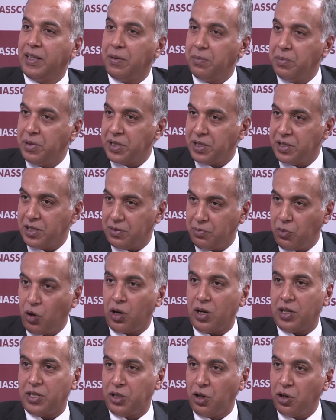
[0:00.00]
their business
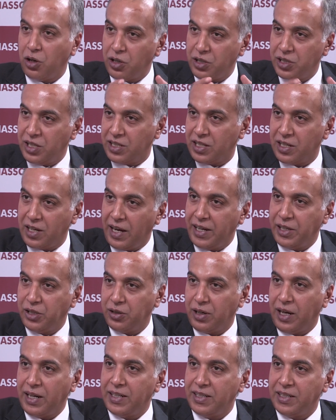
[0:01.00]
models. You're not just an IT
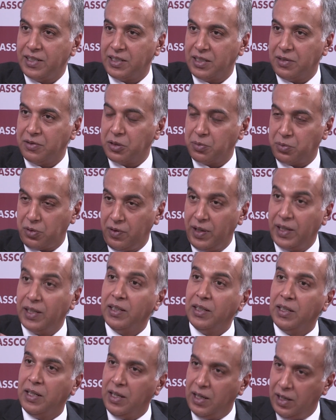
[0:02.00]
or ITS service provider.
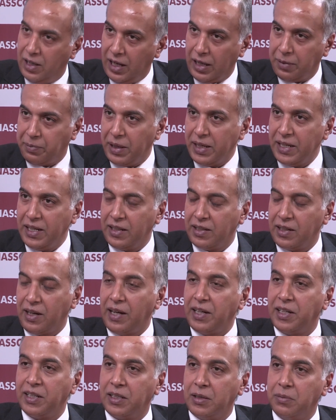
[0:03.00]
Like many other
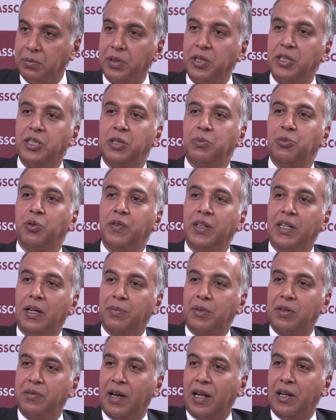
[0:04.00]
IT companies, you're moving
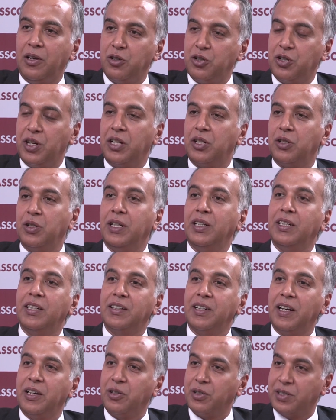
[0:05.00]
up the value chain to
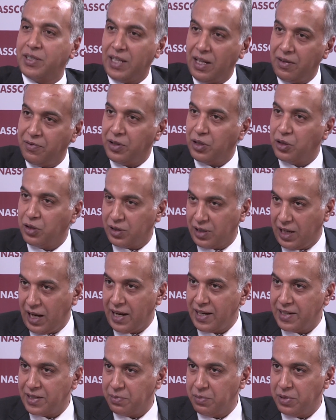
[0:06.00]
integrate yourself into the
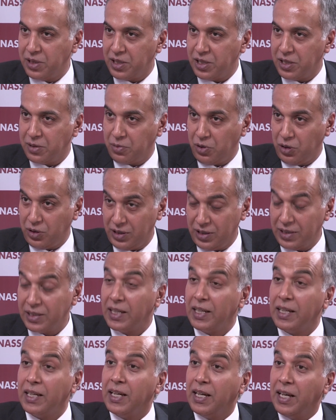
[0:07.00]
client's business process.
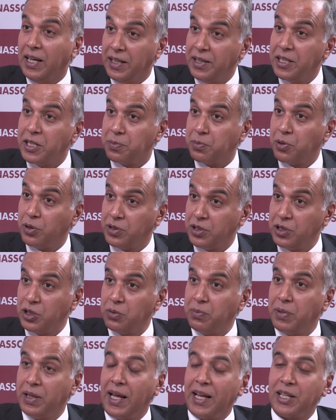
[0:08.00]
In this process,
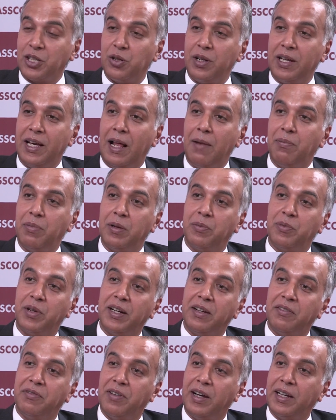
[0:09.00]
you might actually help them
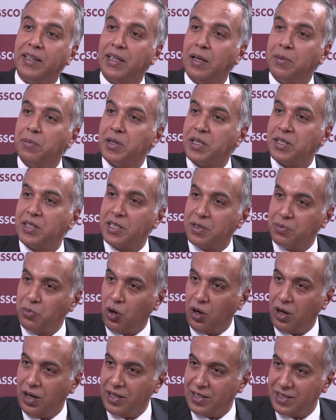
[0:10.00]
redefine their business
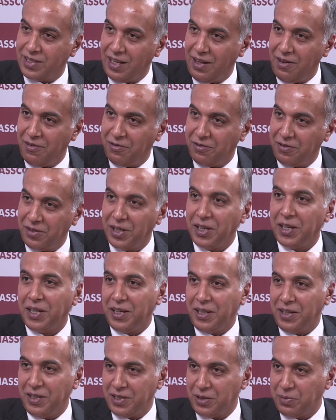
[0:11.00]
model itself.
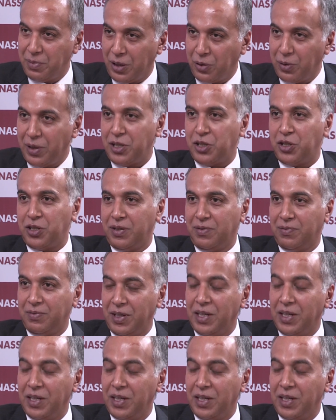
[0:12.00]
Here's my question.